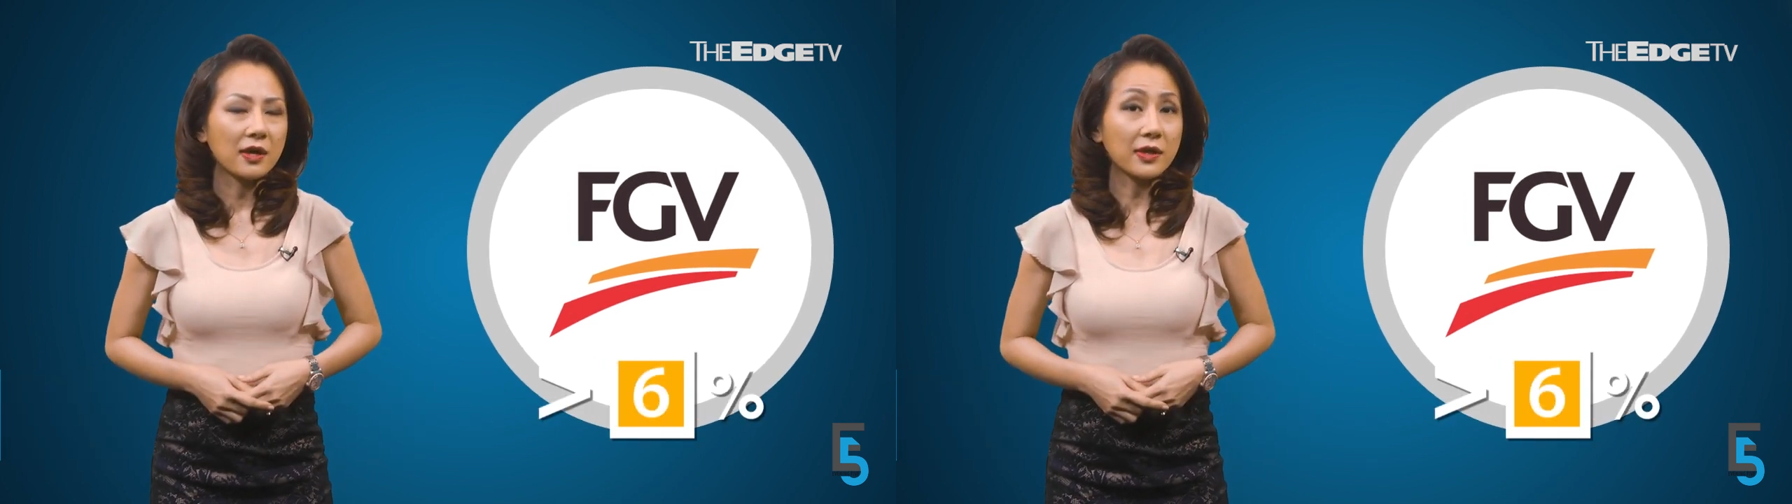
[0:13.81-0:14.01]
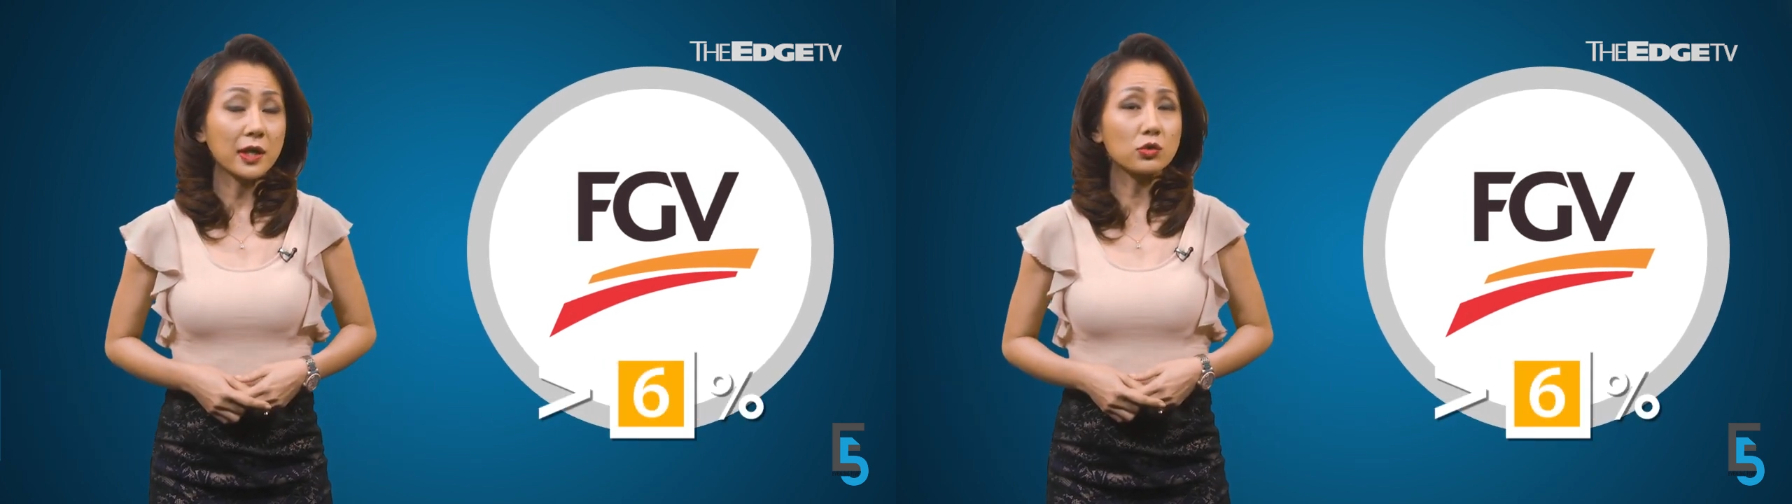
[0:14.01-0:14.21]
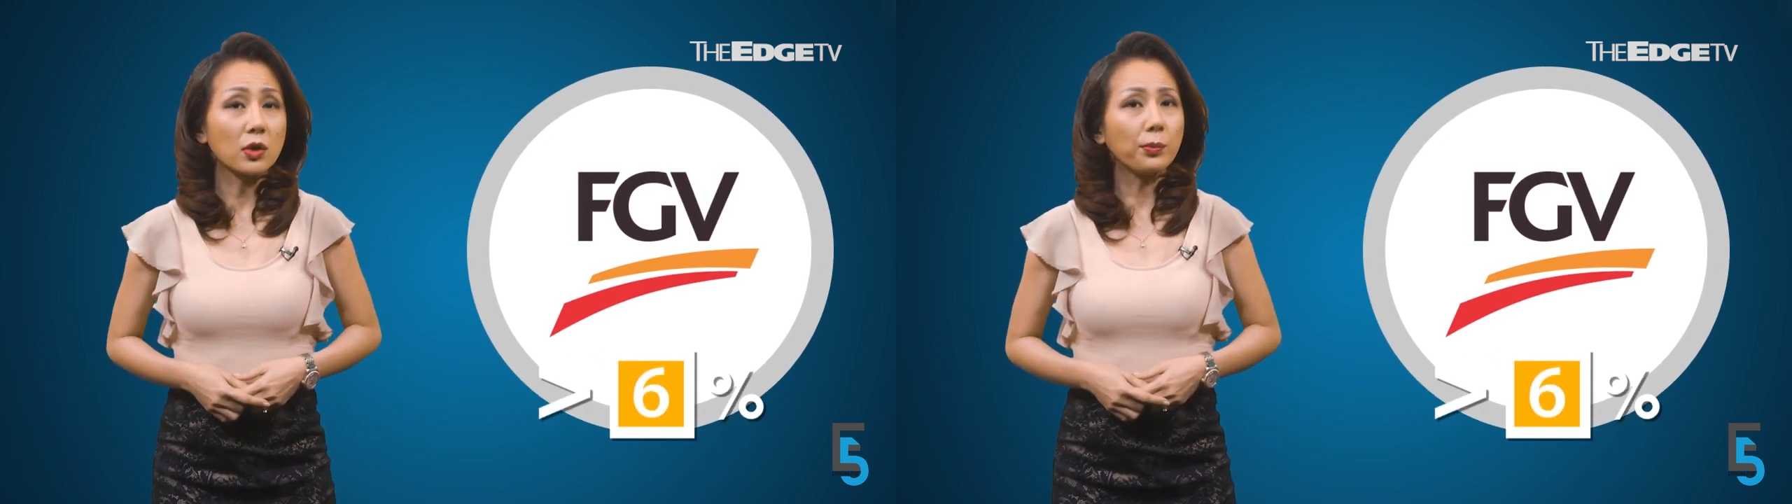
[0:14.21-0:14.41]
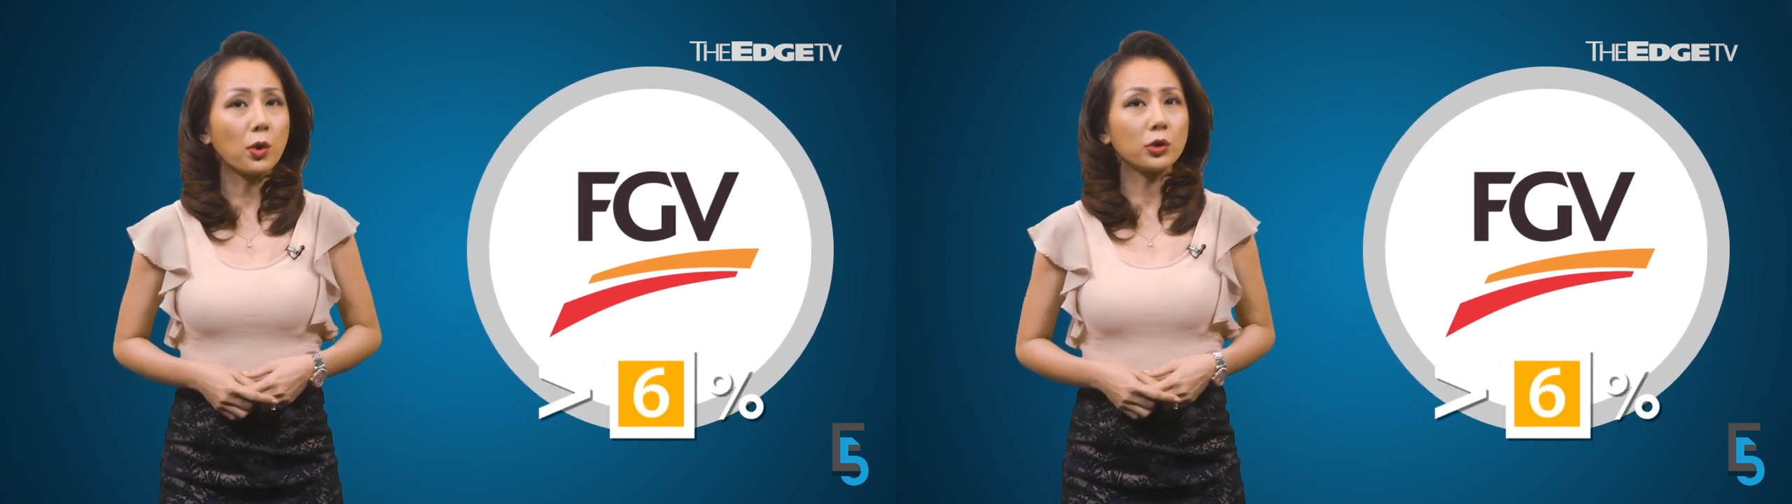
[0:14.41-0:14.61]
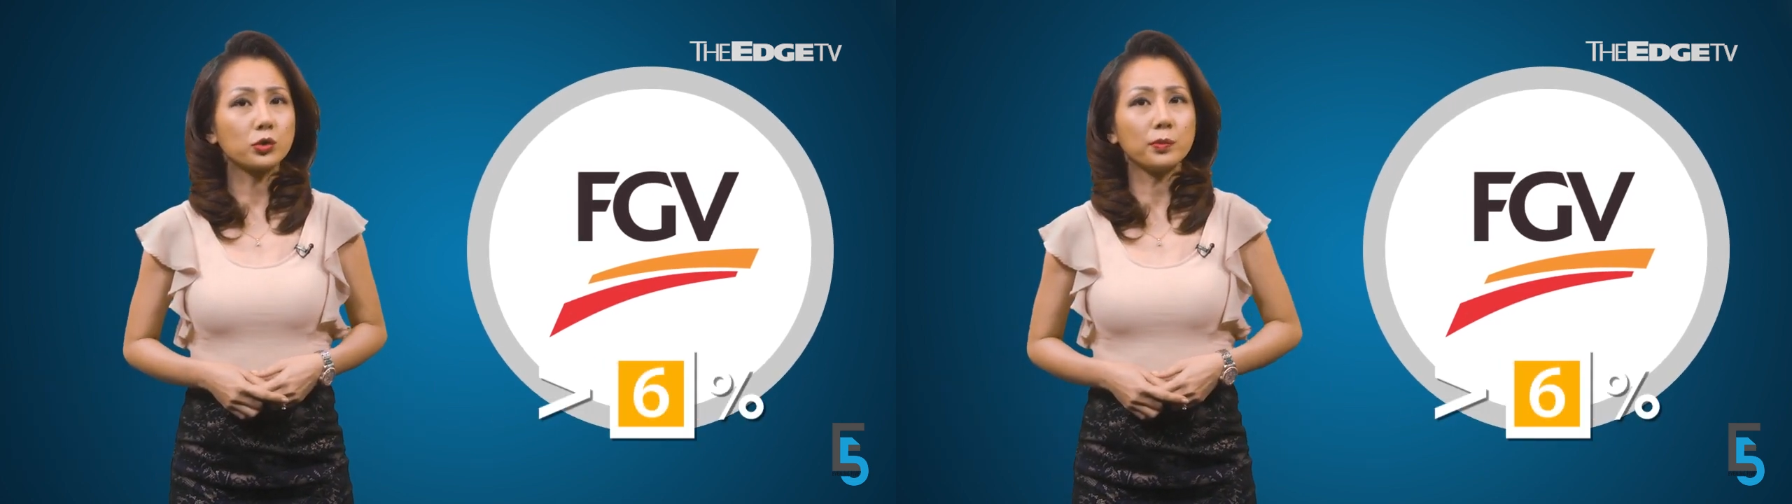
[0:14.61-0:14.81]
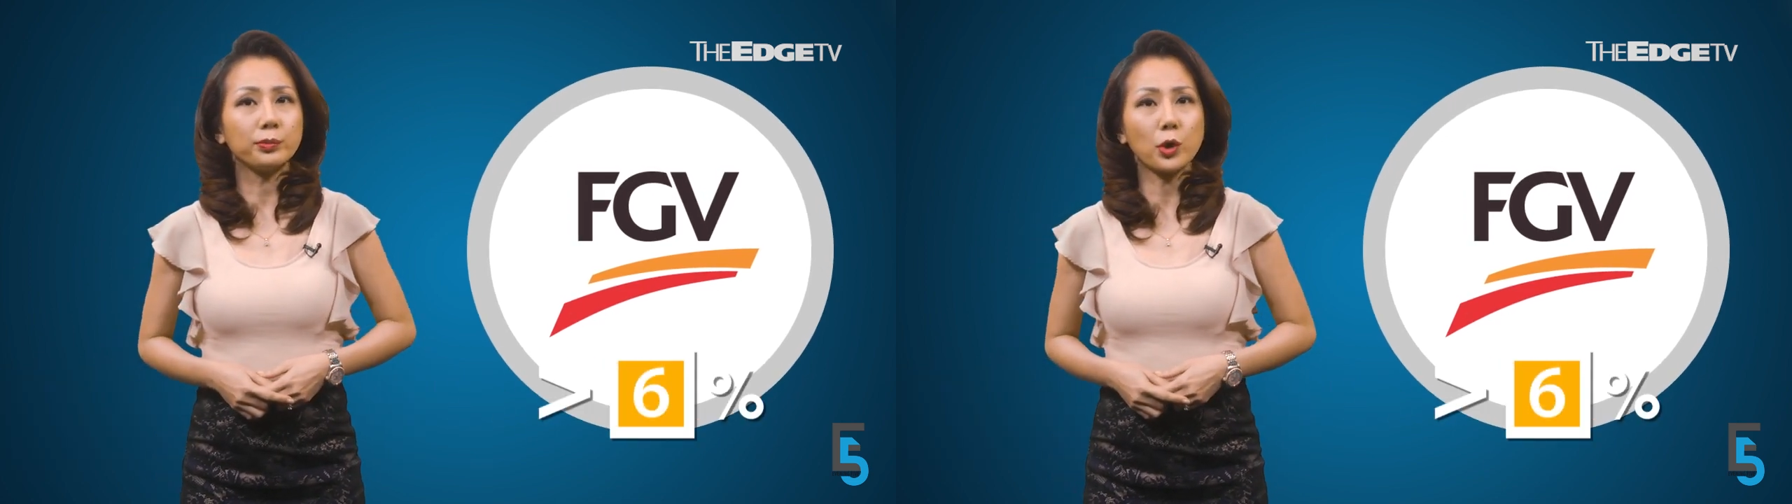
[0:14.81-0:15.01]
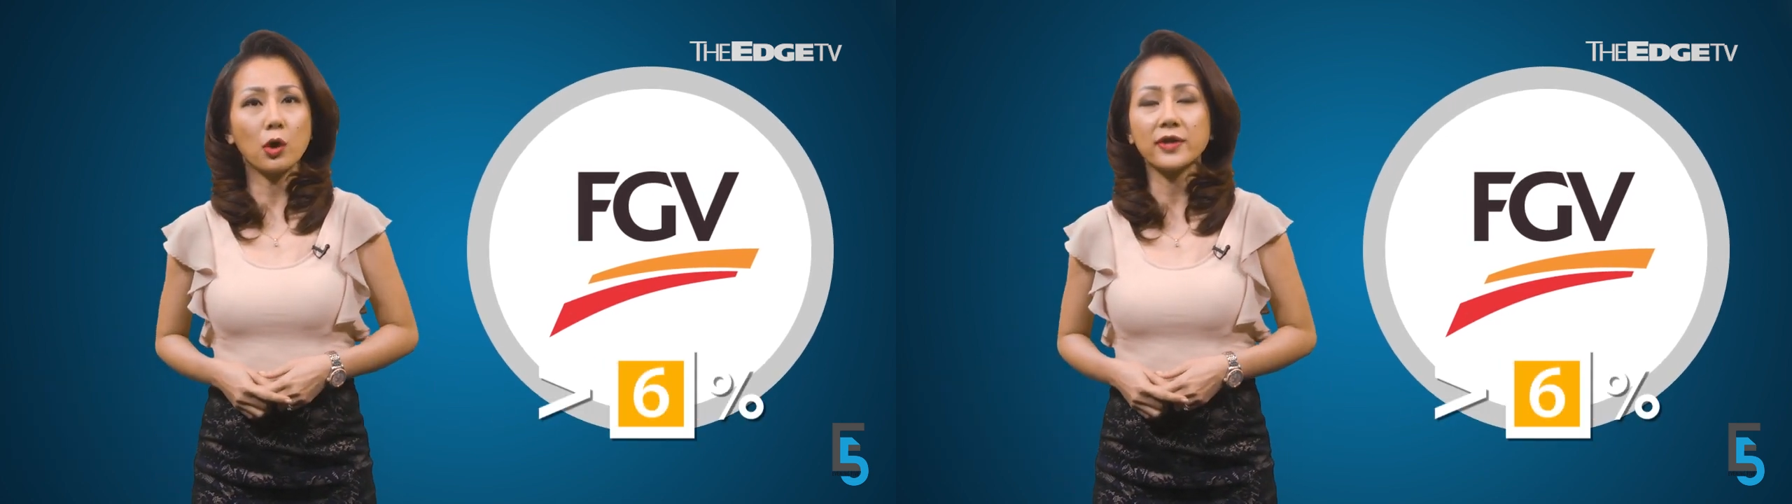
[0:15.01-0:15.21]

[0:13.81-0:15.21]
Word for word: thanks to a boardroom brawl